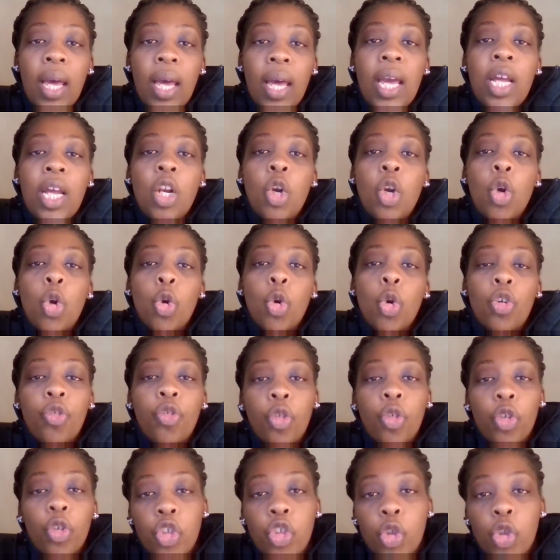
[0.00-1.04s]
and look
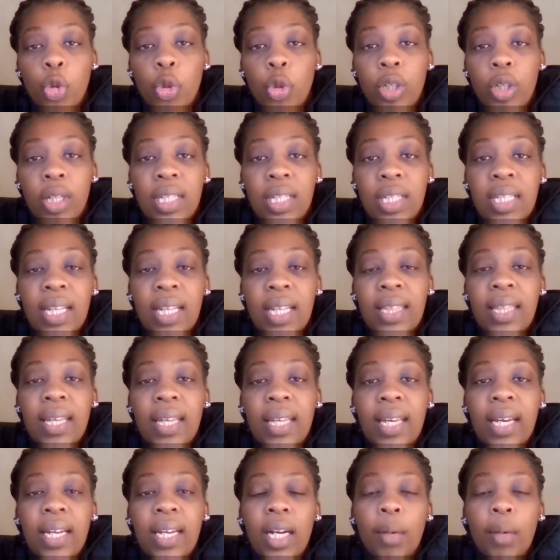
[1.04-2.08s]
for students that they
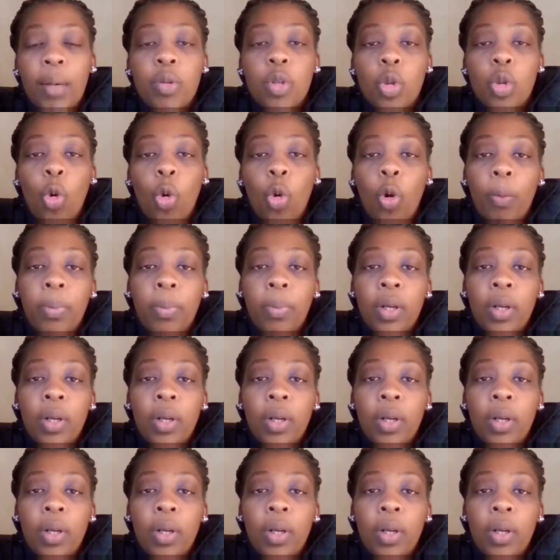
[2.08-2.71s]
can absorb